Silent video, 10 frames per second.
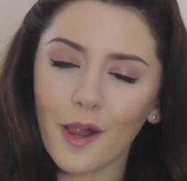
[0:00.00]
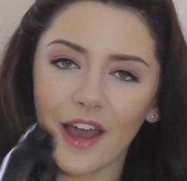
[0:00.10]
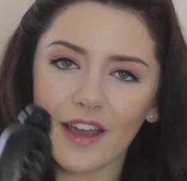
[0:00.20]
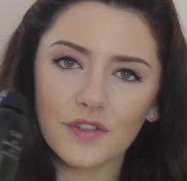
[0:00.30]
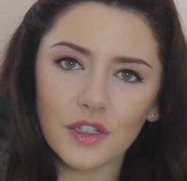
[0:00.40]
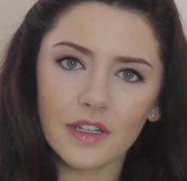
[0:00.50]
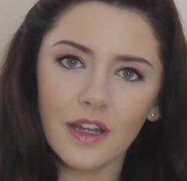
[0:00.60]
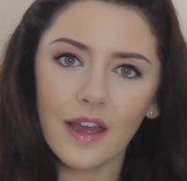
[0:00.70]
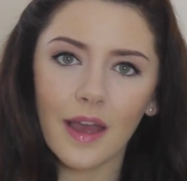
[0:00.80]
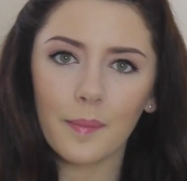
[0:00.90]
I have done
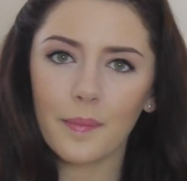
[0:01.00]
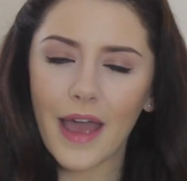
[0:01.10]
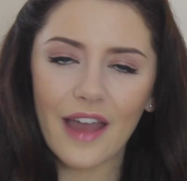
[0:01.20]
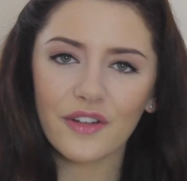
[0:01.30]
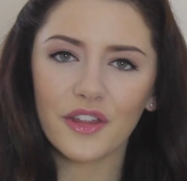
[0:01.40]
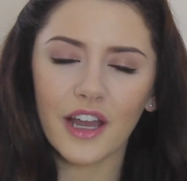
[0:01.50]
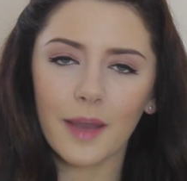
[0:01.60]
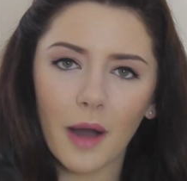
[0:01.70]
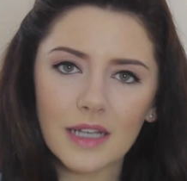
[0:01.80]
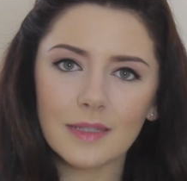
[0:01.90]
everything I
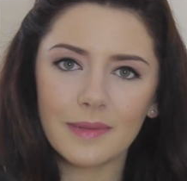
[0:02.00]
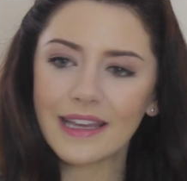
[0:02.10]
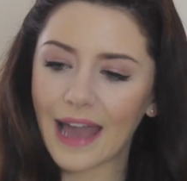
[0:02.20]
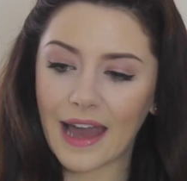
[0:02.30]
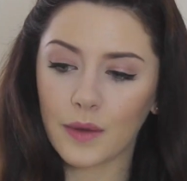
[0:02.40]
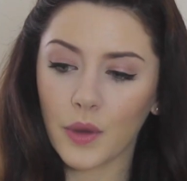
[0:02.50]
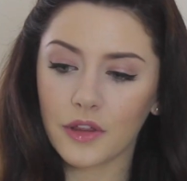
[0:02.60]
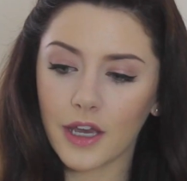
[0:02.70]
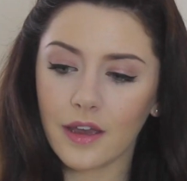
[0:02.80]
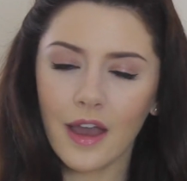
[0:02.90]
possibly can with
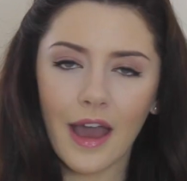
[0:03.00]
it,